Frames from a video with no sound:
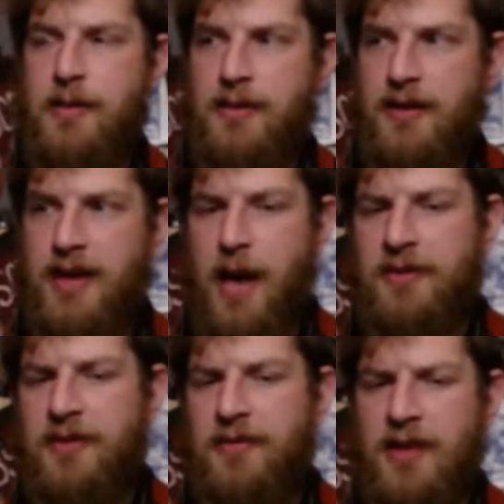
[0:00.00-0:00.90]
the
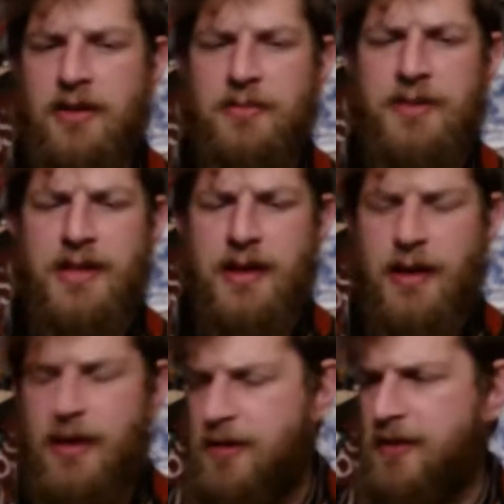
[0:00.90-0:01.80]
captain's allowed to be.
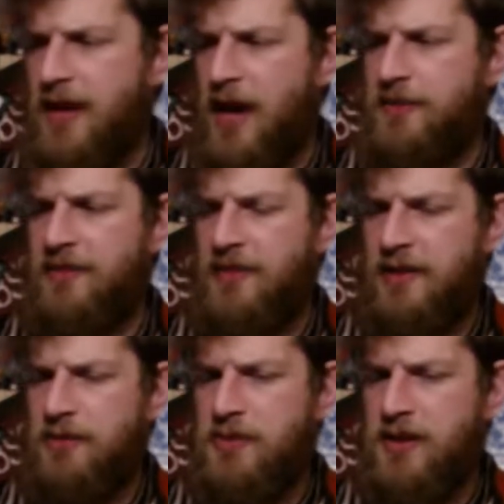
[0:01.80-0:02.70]
I think the captain's
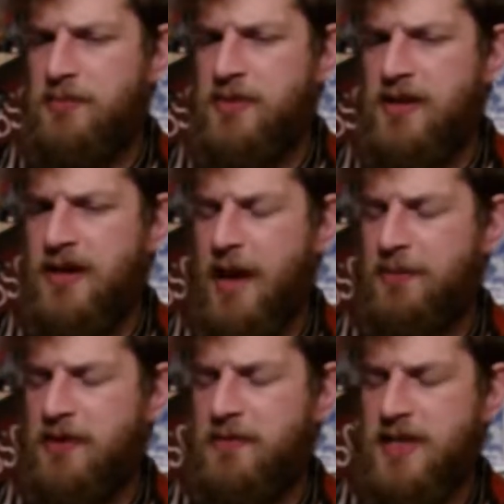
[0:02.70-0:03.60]
allowed to pick being
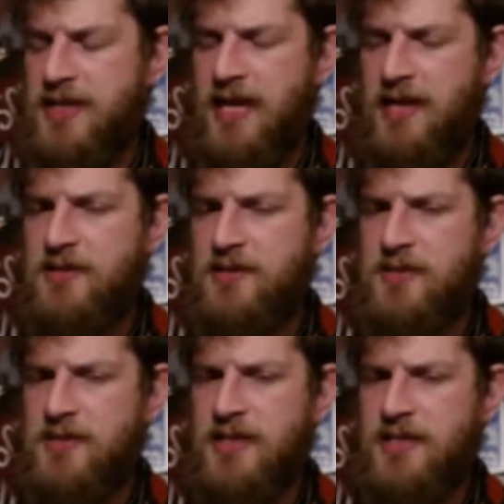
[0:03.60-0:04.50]
captain of the 10s or
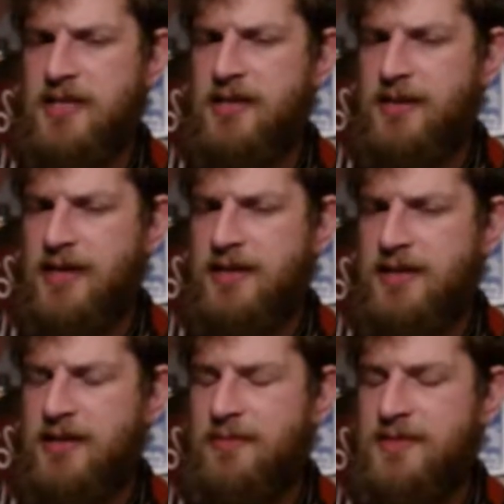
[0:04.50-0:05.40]
the 16-man
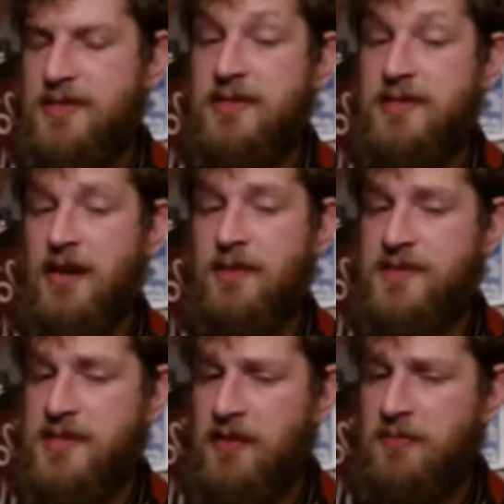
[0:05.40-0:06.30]
teams. This is
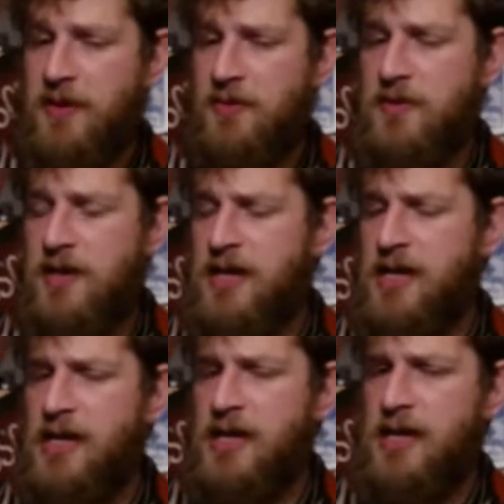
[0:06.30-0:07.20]
IMCF, by the way.
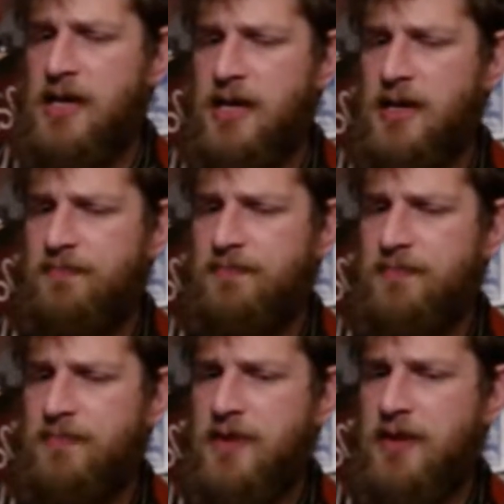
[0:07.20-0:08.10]

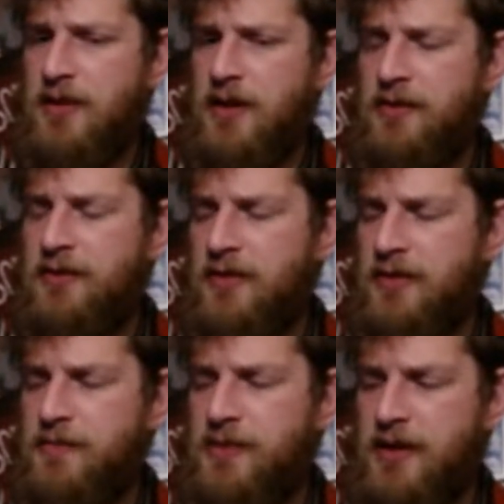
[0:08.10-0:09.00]
They're allowed
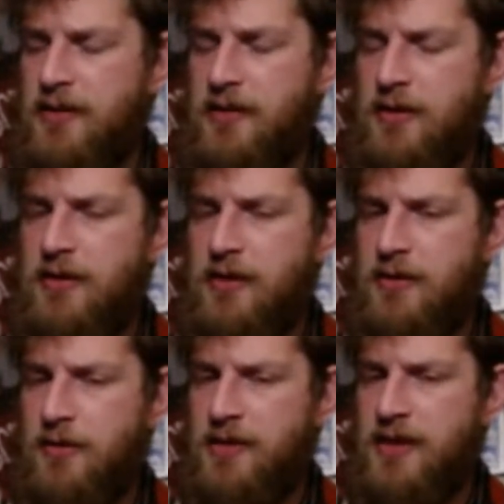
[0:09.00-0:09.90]
to pick
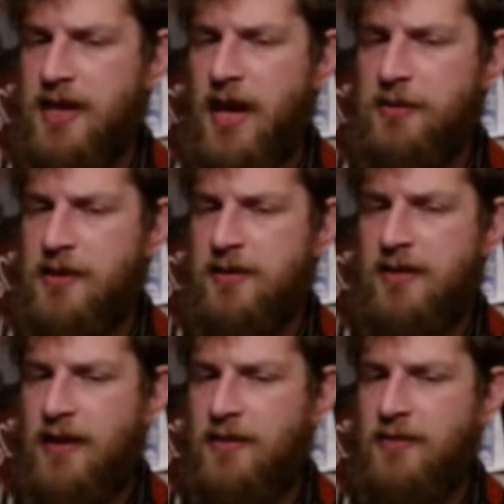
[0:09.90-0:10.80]
either be the captain of the
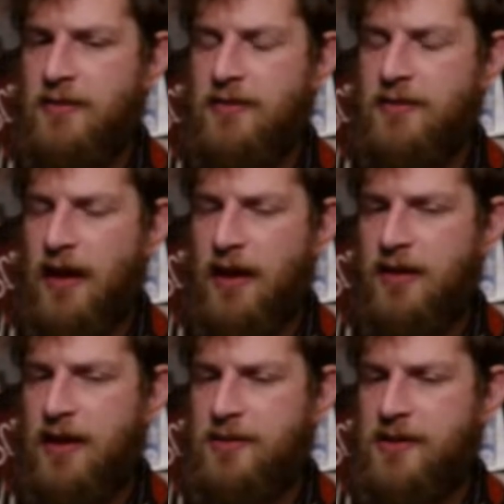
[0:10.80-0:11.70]
10s or the
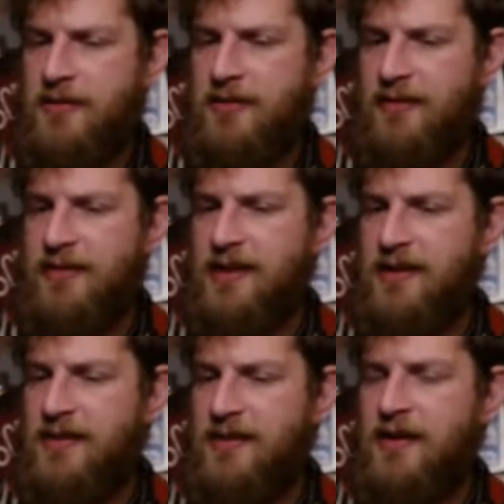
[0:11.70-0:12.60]
captain of the
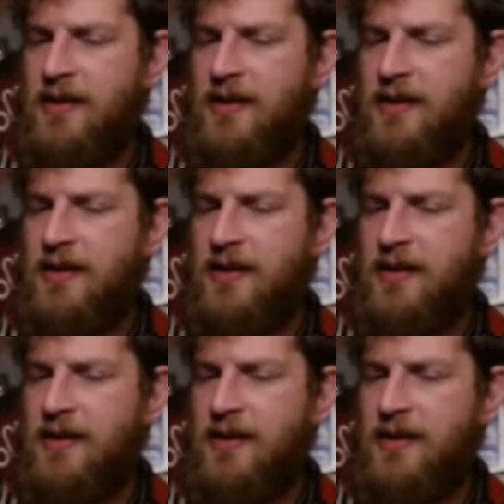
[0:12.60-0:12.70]
16s,